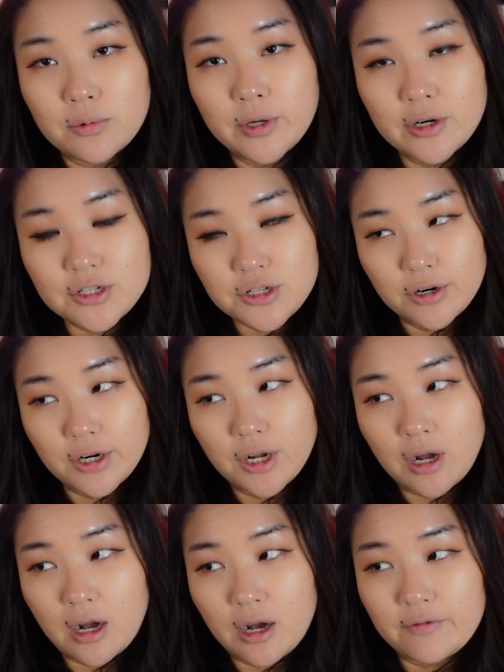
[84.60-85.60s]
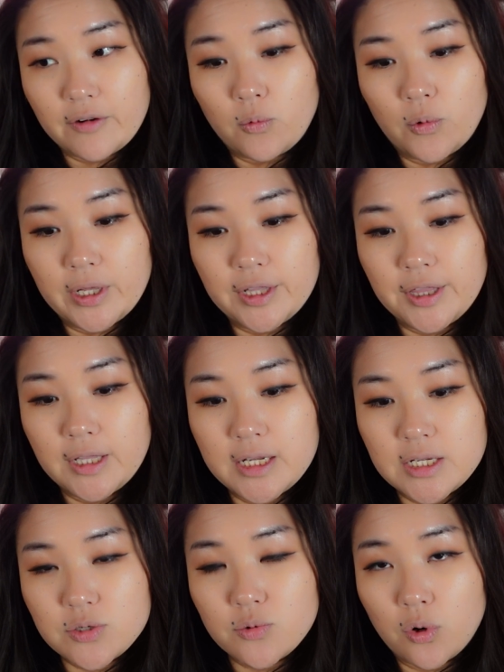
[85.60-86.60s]
we are starting off with
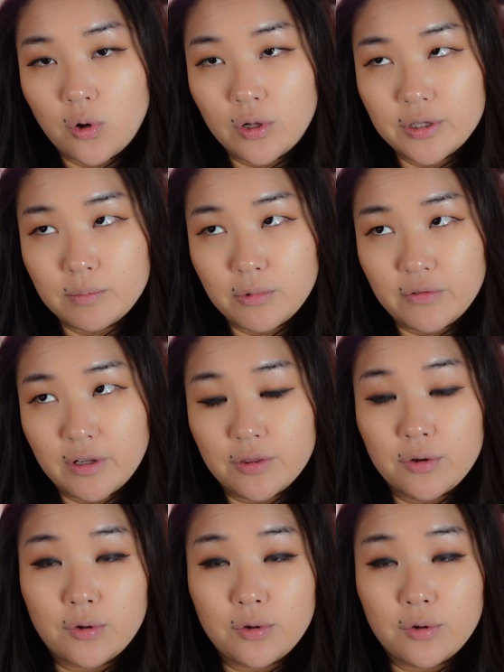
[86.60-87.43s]
his role in the movie The